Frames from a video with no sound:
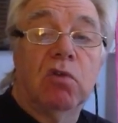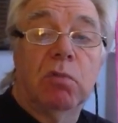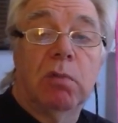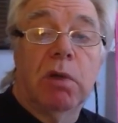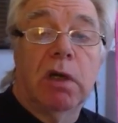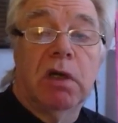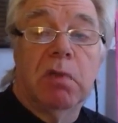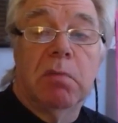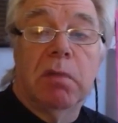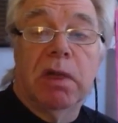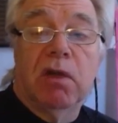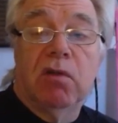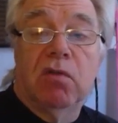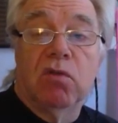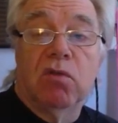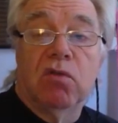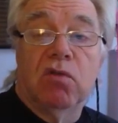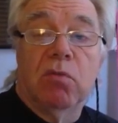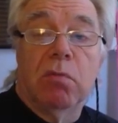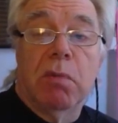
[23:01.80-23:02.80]
are apparently based
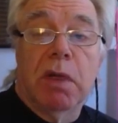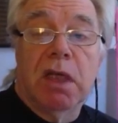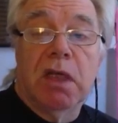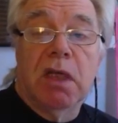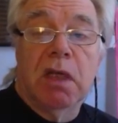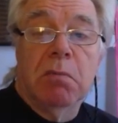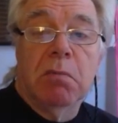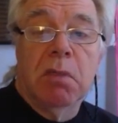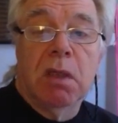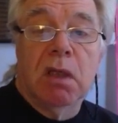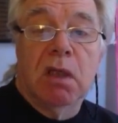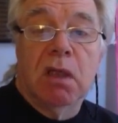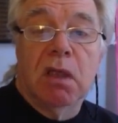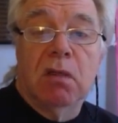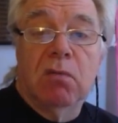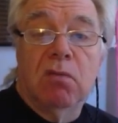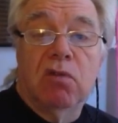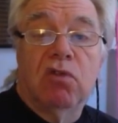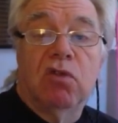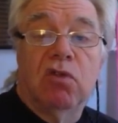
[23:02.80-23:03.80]
on germanium,
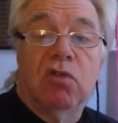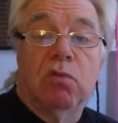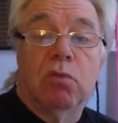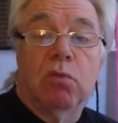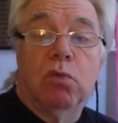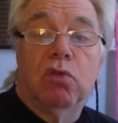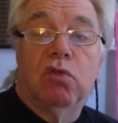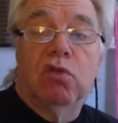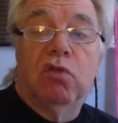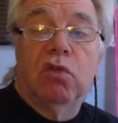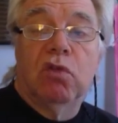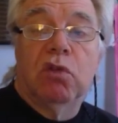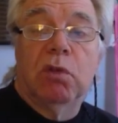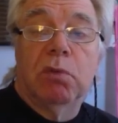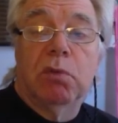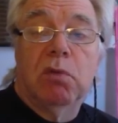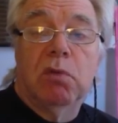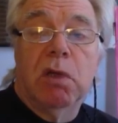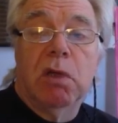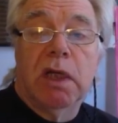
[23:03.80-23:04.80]
which is water
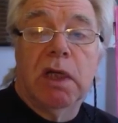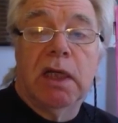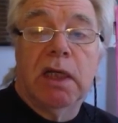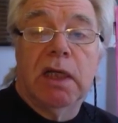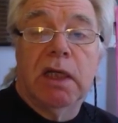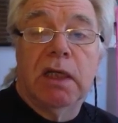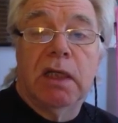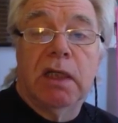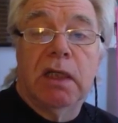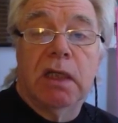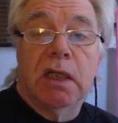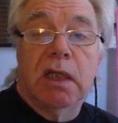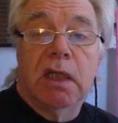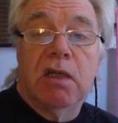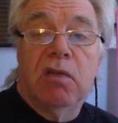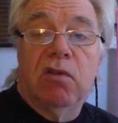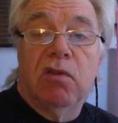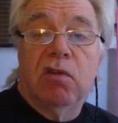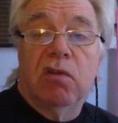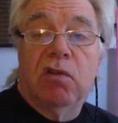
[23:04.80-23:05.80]
soluble and
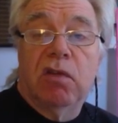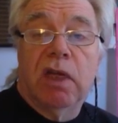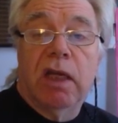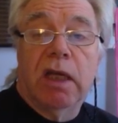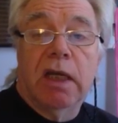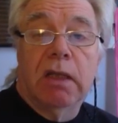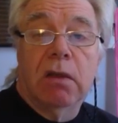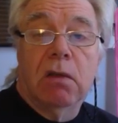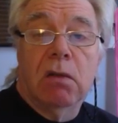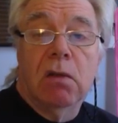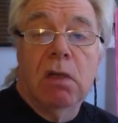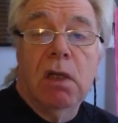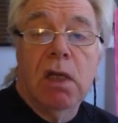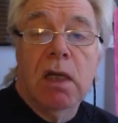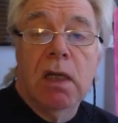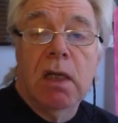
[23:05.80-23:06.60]
easier to handle.